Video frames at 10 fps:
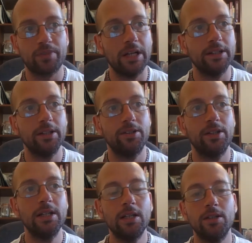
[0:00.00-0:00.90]
And this,
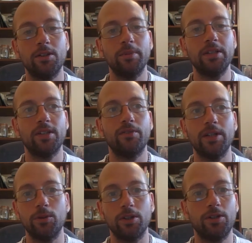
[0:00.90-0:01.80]
to me, says that
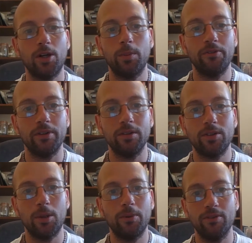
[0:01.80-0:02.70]
he was the top of
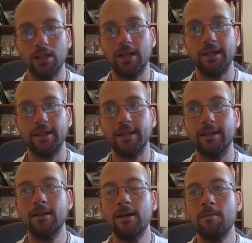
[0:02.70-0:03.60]
the line here.